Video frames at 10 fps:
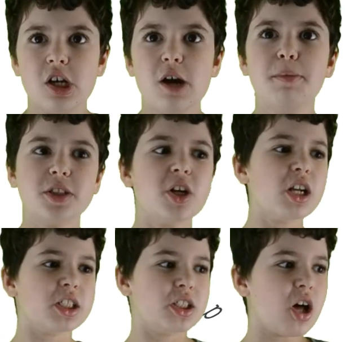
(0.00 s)
A
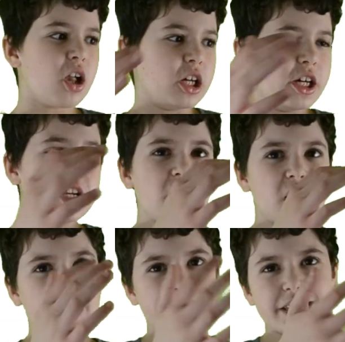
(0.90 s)
platonic solid,
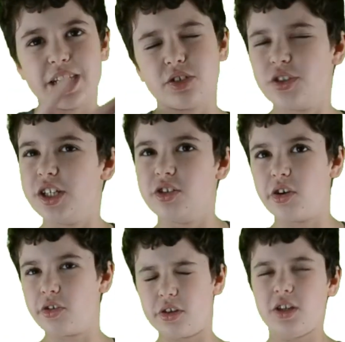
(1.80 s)
like the
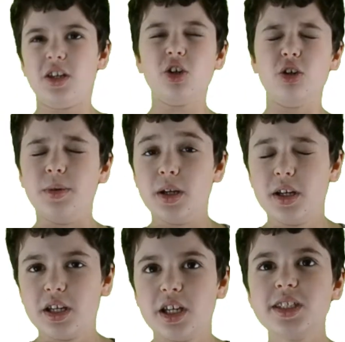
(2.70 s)
tetrahedron or the cube,
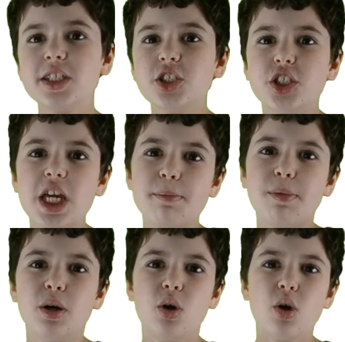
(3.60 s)
is a
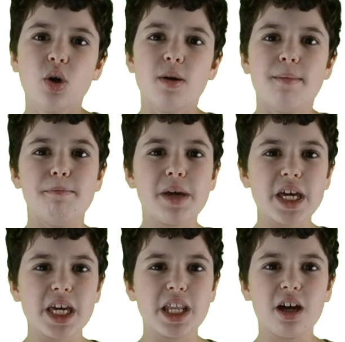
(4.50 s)
shape
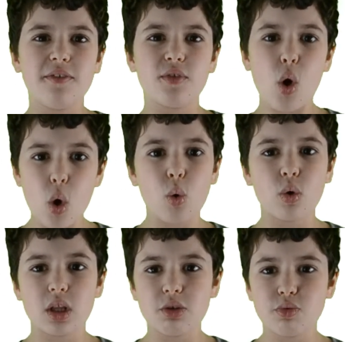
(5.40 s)
made of
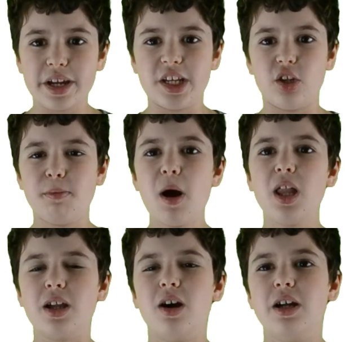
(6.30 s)
only regular
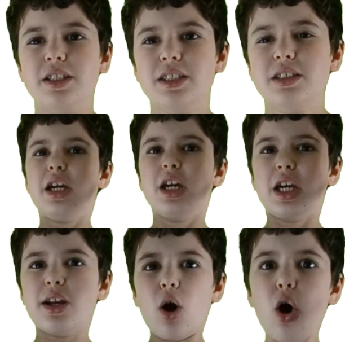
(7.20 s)
polygons.
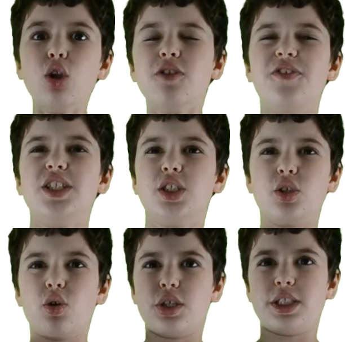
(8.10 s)
And all the faces
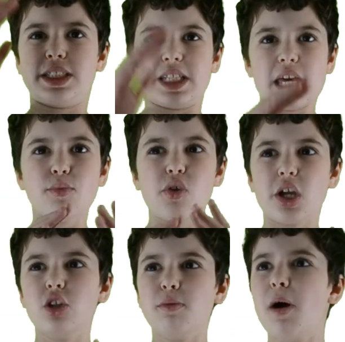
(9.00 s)
are the same
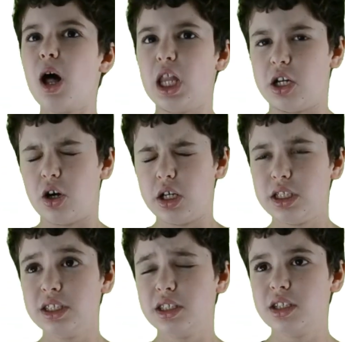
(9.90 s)
regular
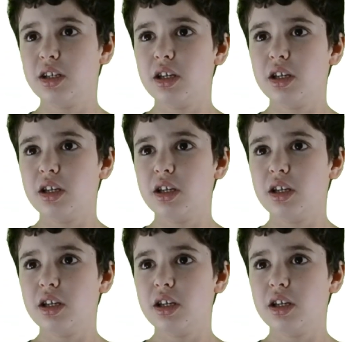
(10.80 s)
polygons.